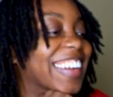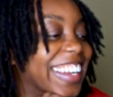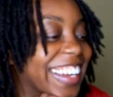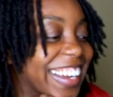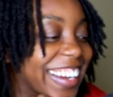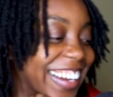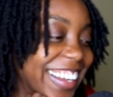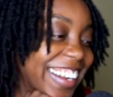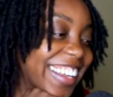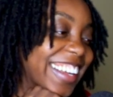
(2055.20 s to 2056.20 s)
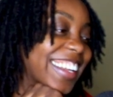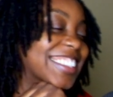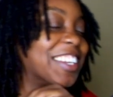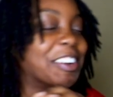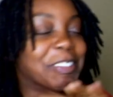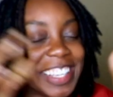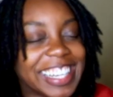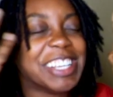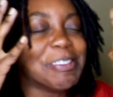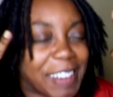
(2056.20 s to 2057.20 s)
God. So
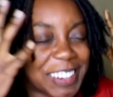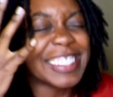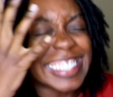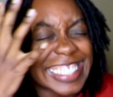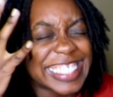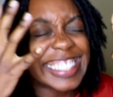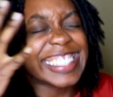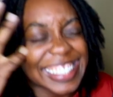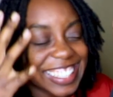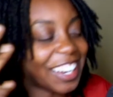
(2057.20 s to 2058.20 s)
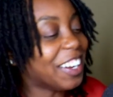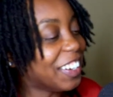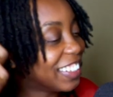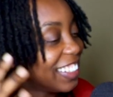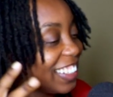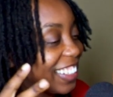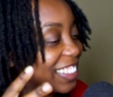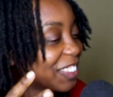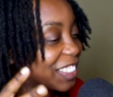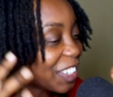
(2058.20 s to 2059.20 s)
many emotions. This
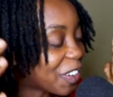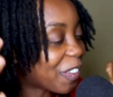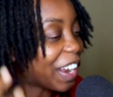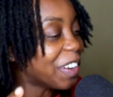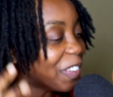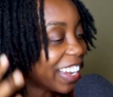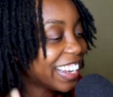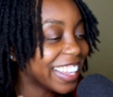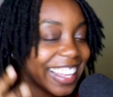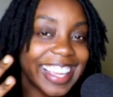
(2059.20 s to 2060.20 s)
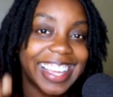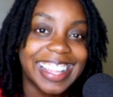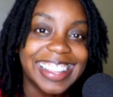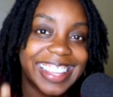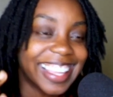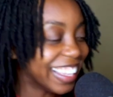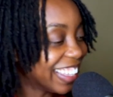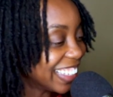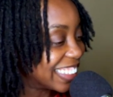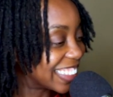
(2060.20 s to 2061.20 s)
was a great way to end
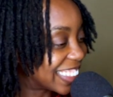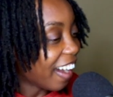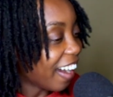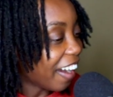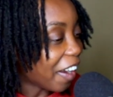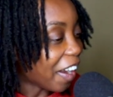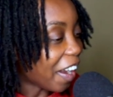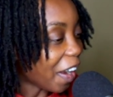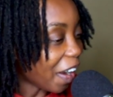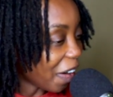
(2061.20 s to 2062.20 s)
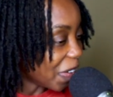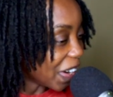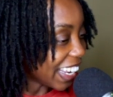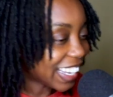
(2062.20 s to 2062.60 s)
this. Oh my